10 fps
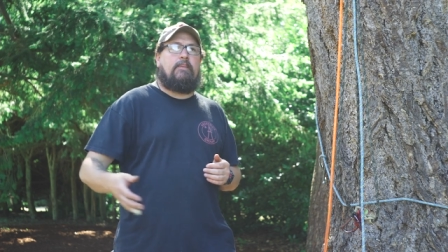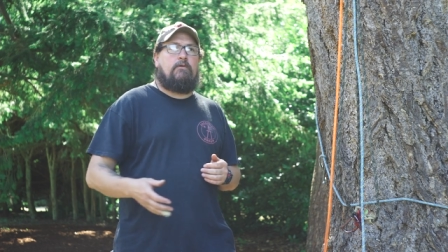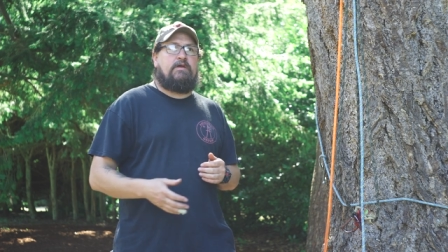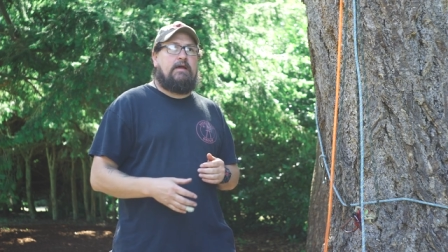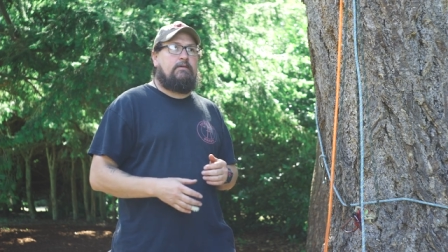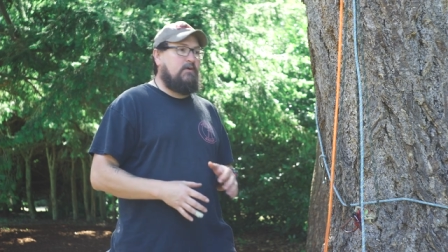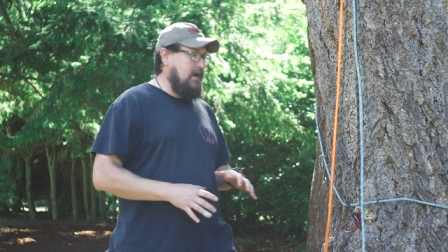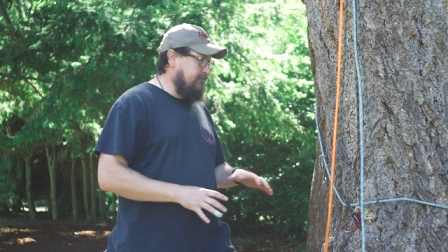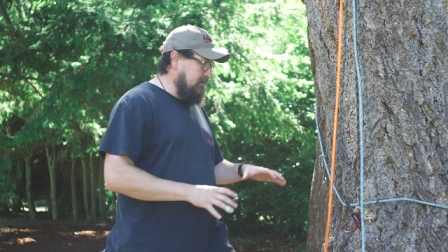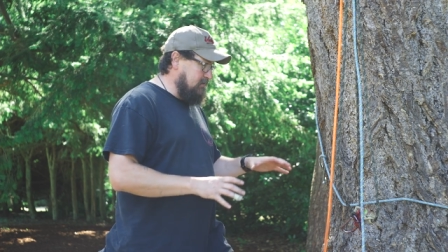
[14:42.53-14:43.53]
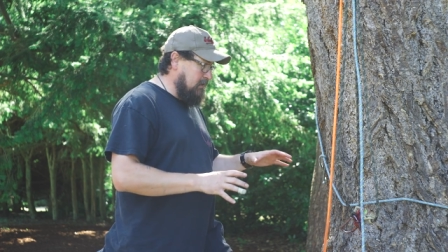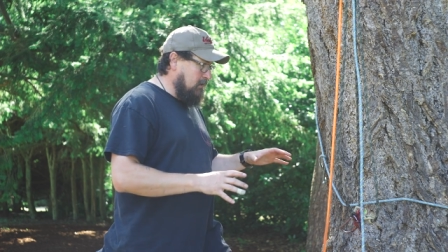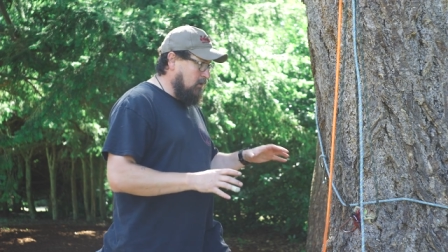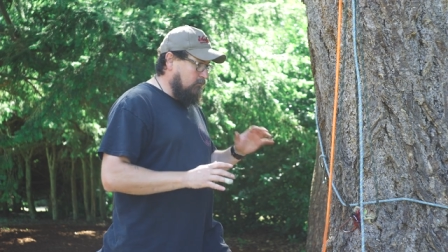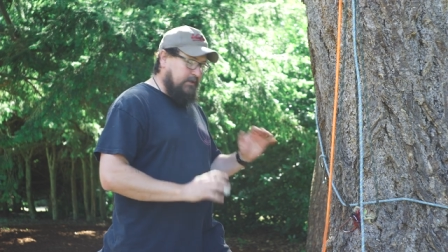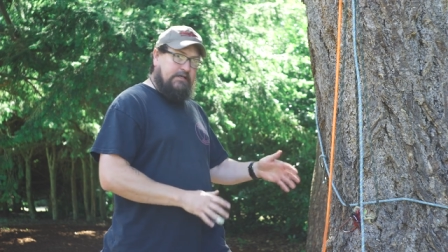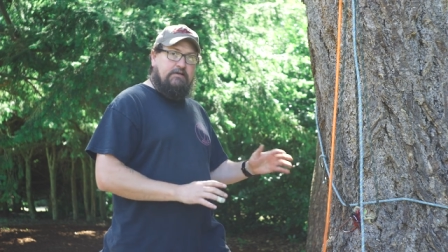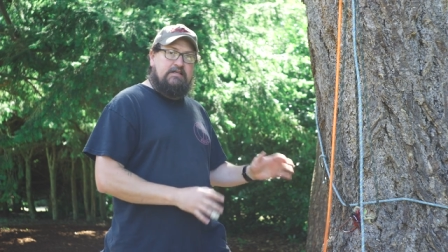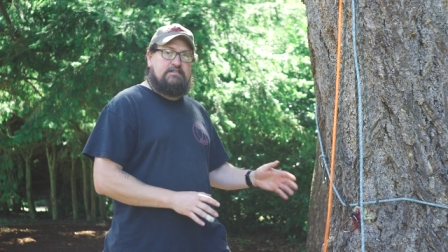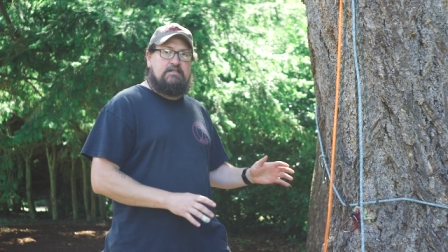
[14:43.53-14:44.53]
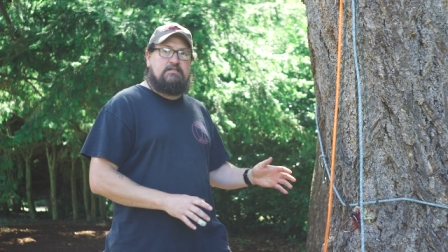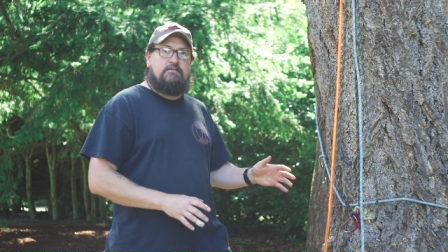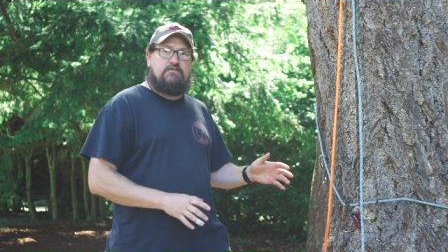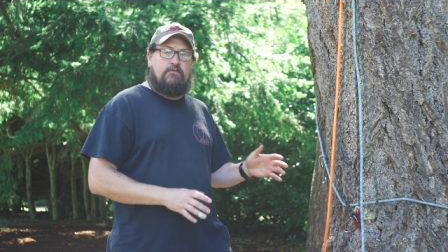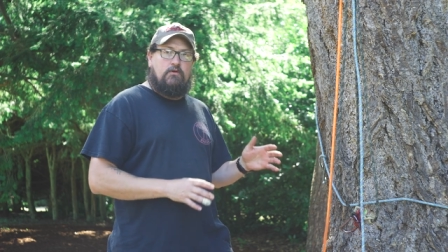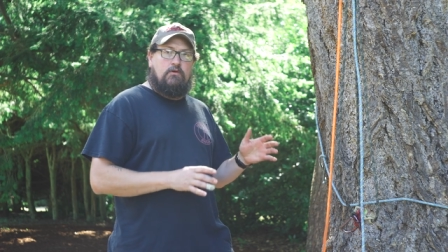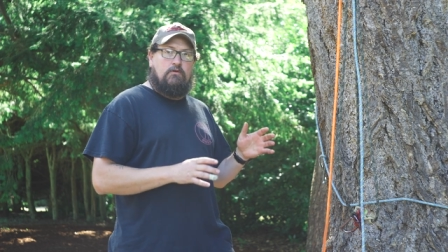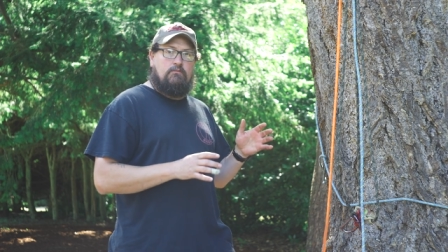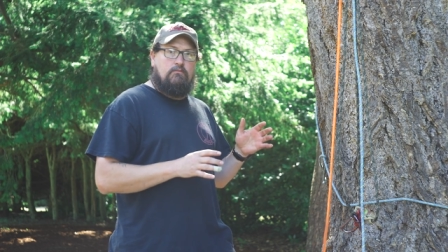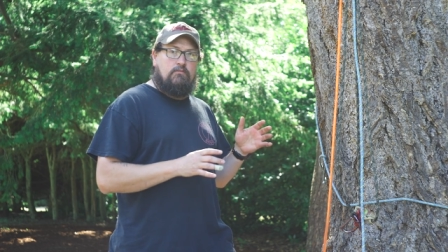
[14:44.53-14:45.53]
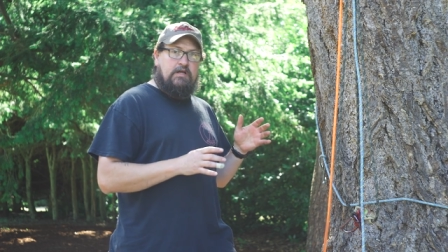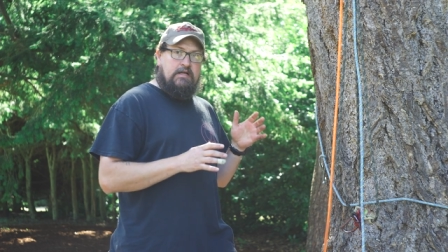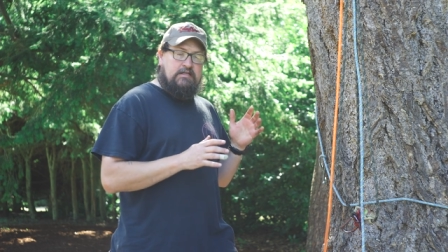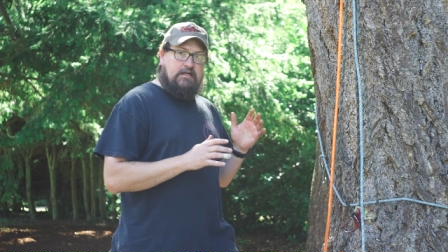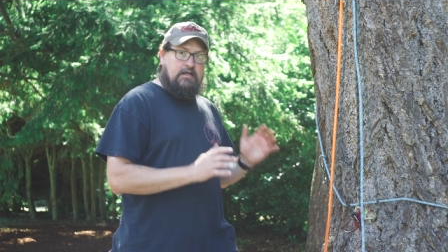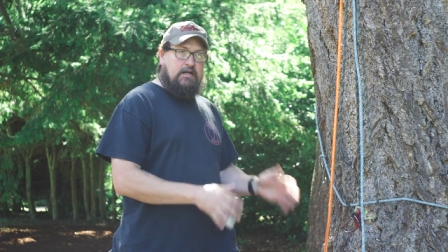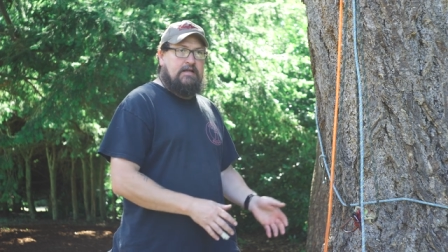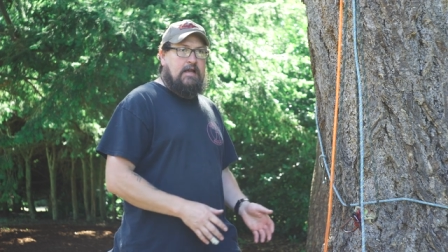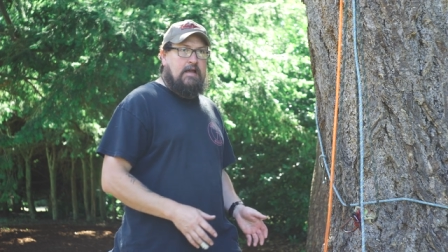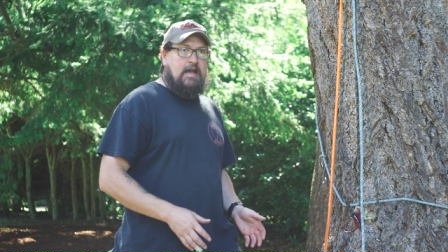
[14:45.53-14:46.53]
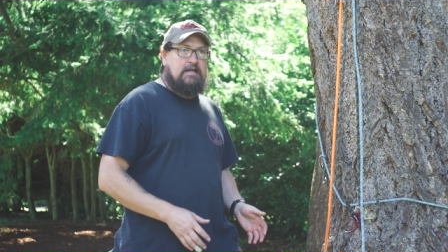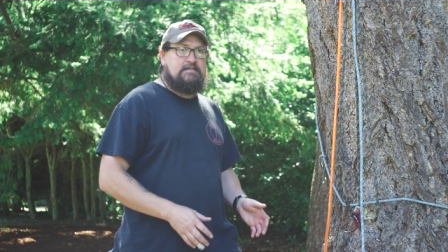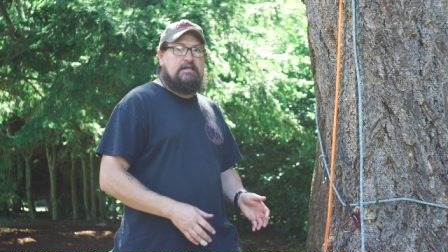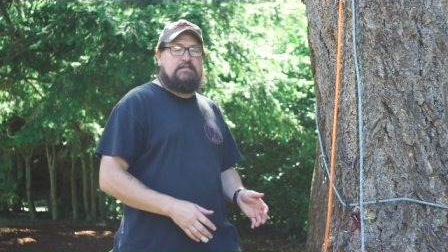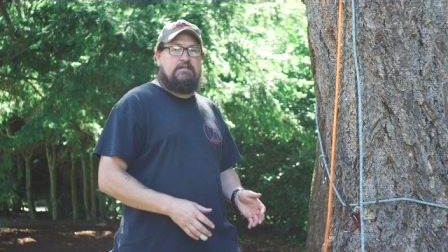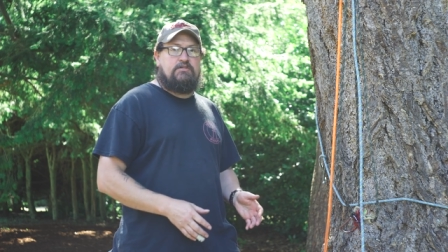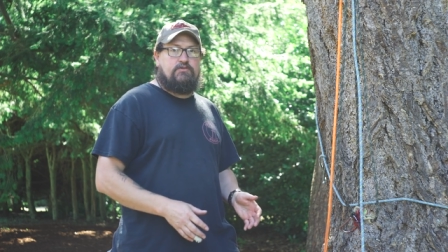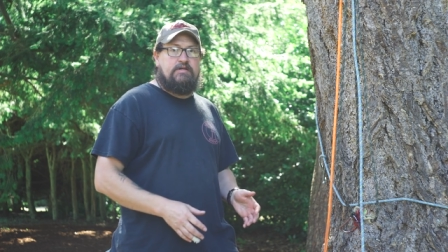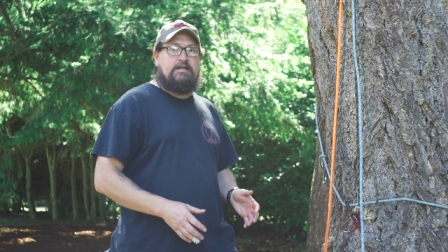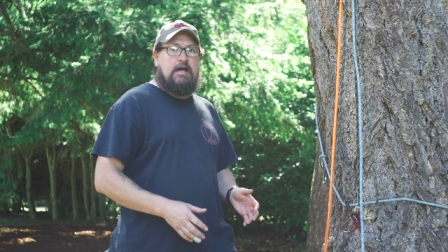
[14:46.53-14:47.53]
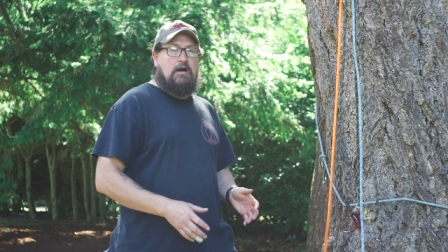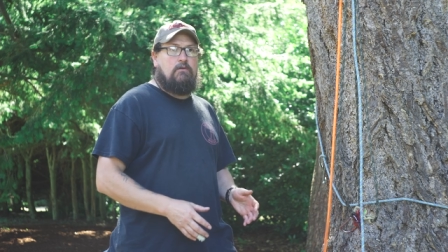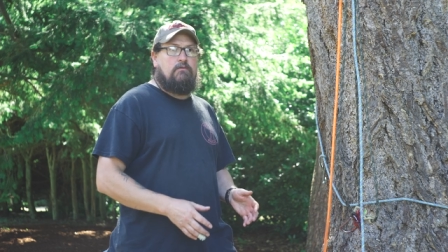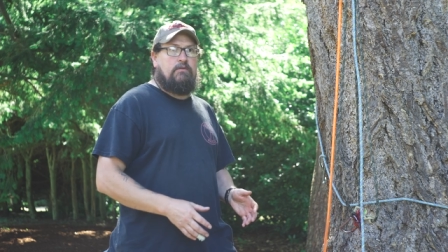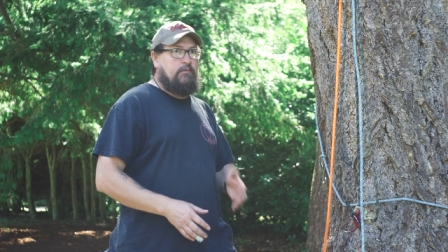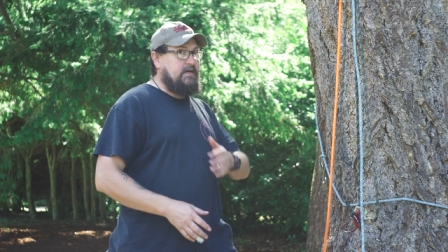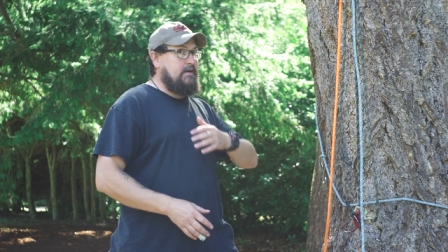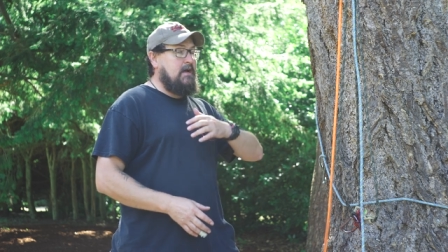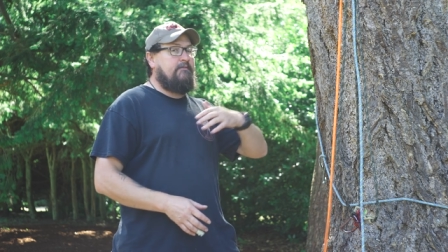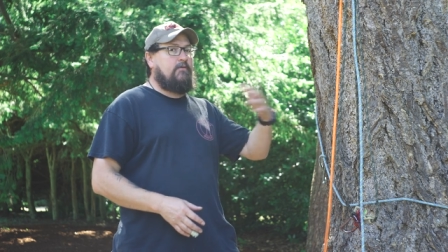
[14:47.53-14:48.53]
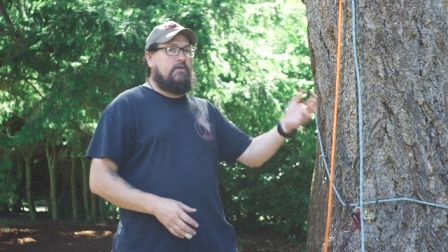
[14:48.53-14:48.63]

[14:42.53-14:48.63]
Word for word: Okay, we have these really great systems for uh, access in a tree now that we didn't have